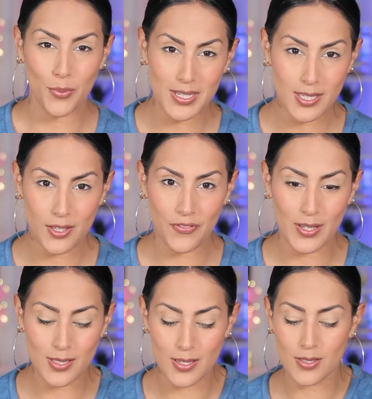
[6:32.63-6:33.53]
The rest of the
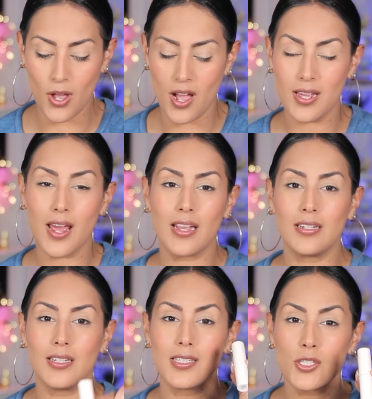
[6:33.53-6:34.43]
face is on. I
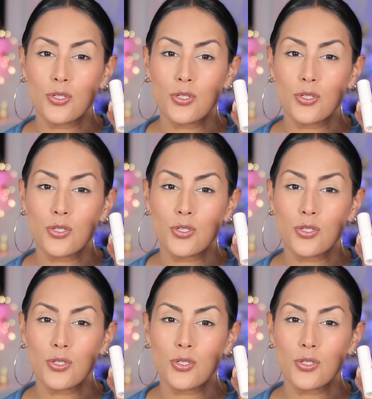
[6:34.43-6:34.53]
need